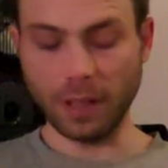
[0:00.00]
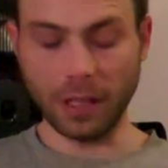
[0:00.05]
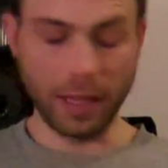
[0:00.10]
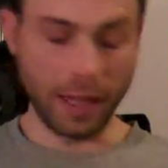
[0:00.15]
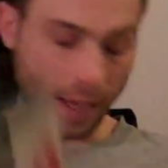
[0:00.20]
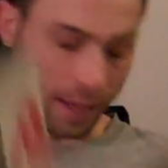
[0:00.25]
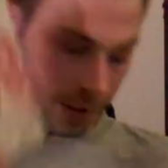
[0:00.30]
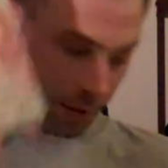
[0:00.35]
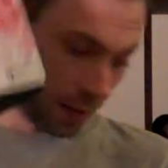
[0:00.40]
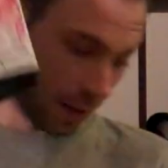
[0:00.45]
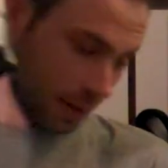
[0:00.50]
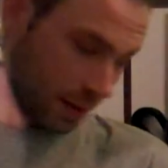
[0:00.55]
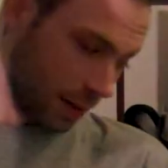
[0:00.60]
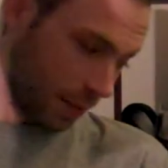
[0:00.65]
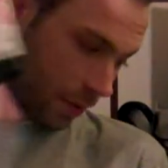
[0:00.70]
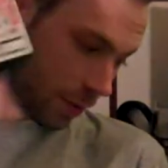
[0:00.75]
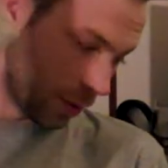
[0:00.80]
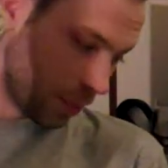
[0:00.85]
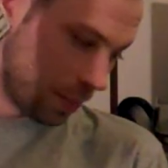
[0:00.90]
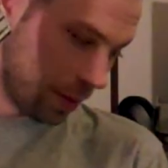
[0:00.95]
yeah, so that's
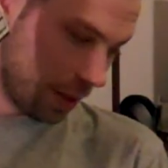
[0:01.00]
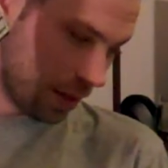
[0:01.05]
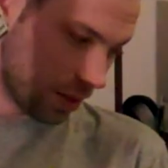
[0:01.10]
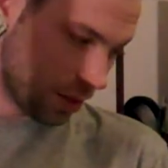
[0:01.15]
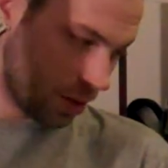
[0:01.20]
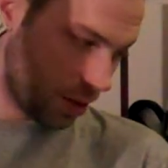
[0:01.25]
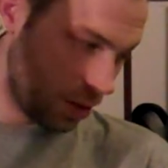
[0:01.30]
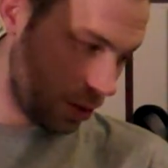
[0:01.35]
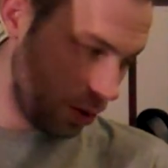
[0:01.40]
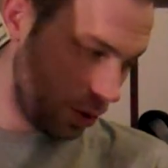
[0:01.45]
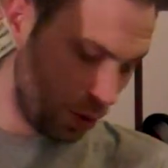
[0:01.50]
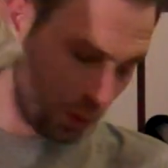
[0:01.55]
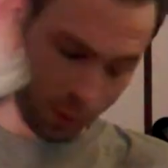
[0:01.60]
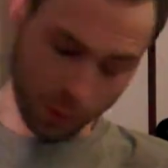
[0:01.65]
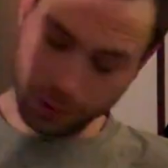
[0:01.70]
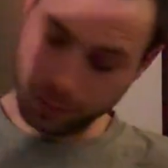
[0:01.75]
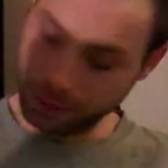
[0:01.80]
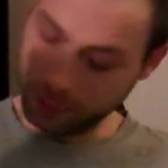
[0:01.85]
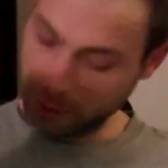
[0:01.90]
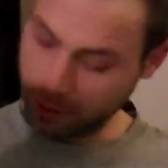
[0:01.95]
it for
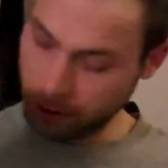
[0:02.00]
PS2.